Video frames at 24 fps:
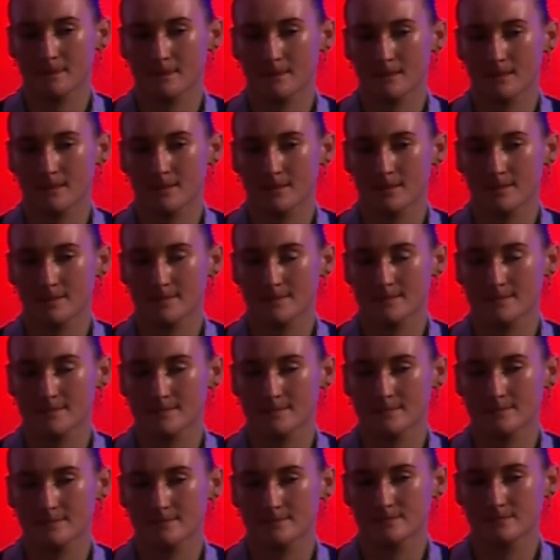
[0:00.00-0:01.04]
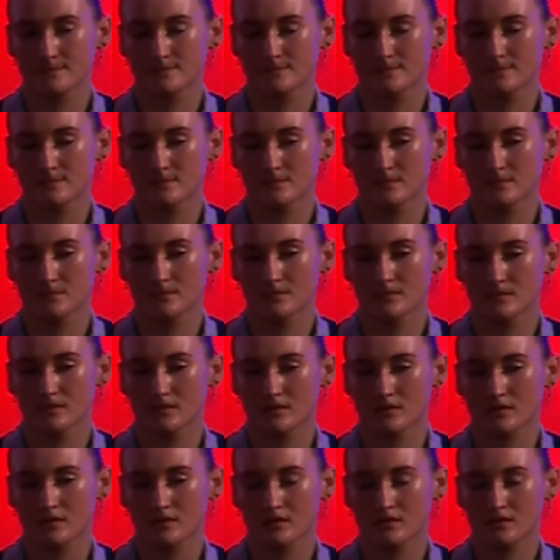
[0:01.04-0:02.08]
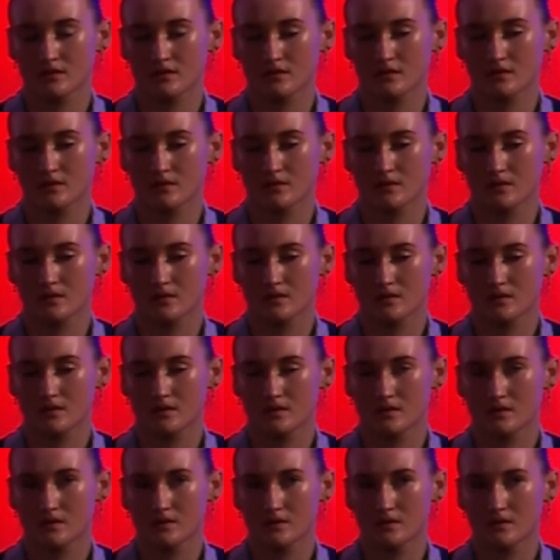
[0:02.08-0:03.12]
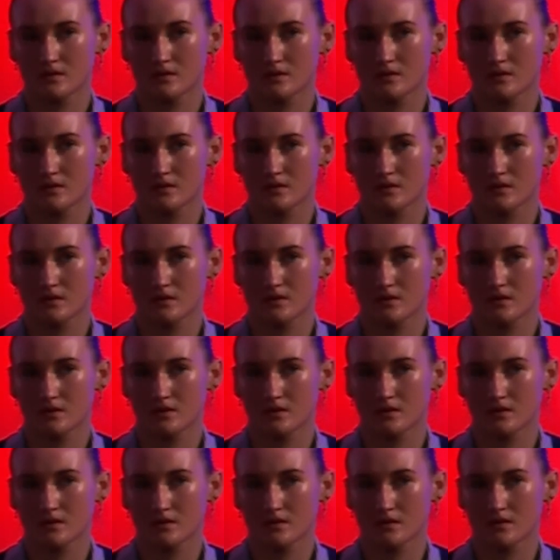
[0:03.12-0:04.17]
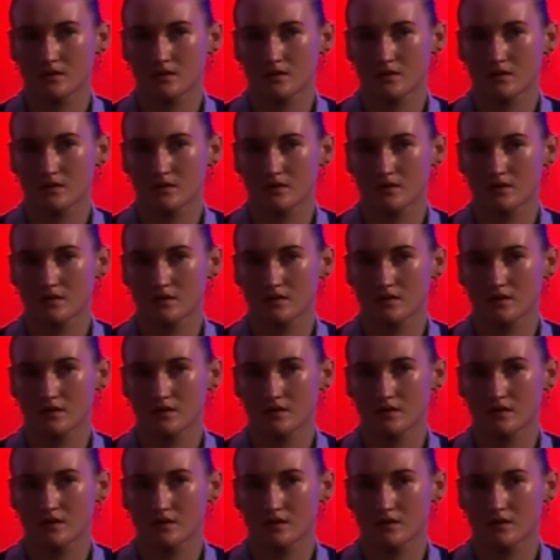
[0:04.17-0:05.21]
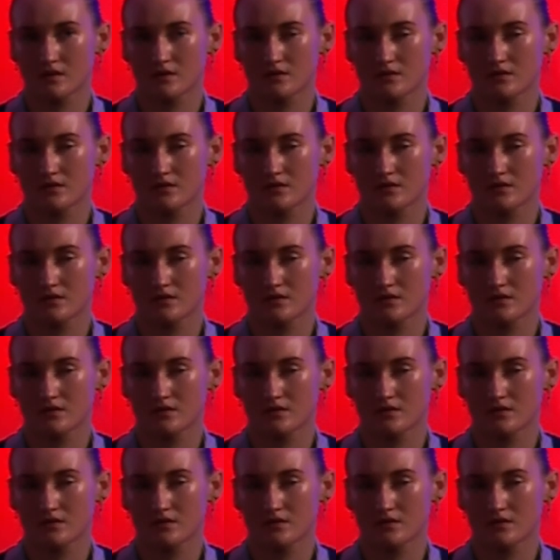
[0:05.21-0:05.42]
(not speaking)